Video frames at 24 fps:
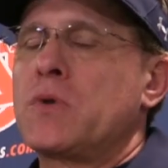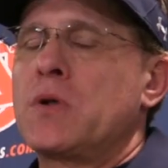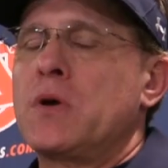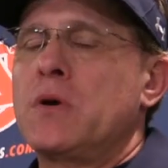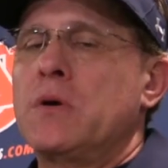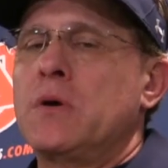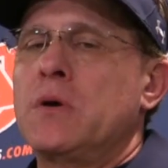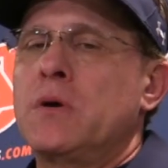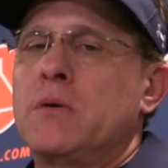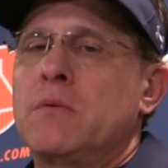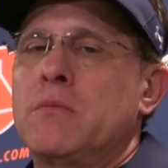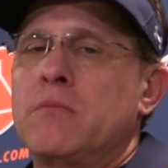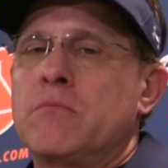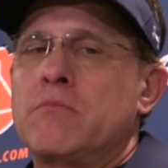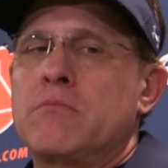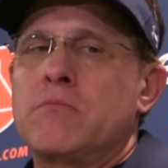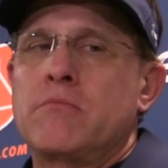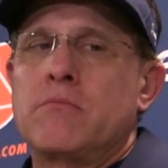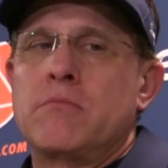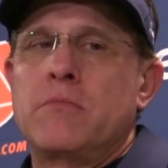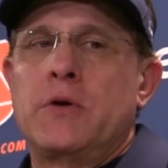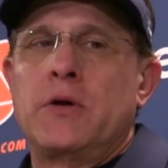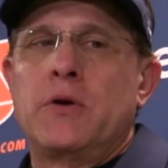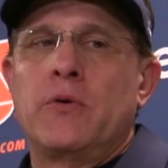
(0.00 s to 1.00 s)

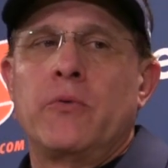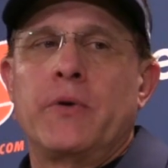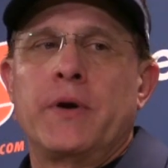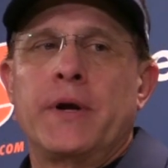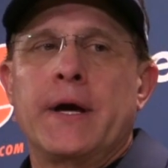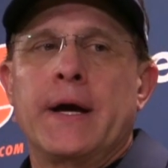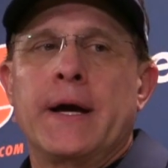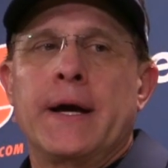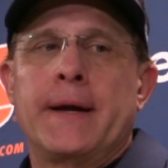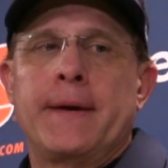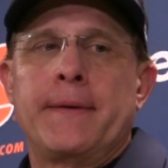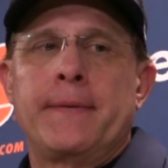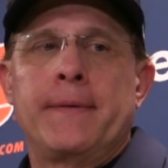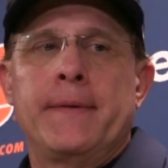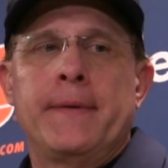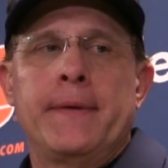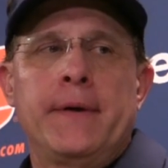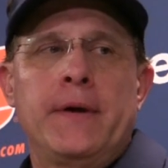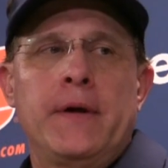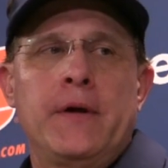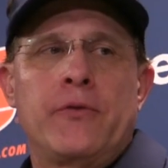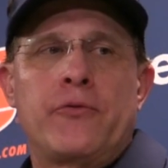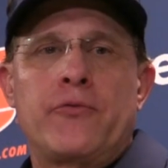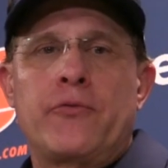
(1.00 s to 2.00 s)
You know, we got
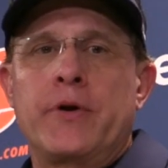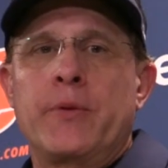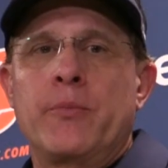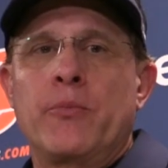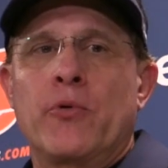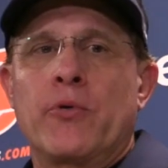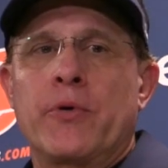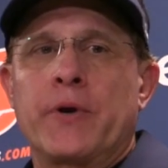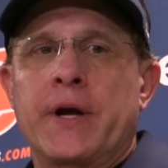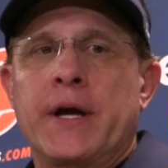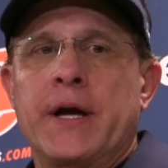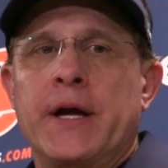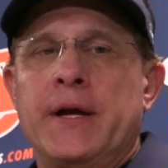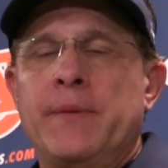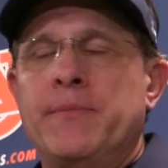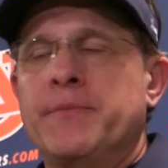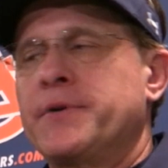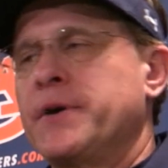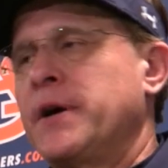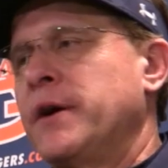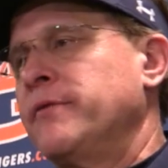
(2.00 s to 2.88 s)
three more games.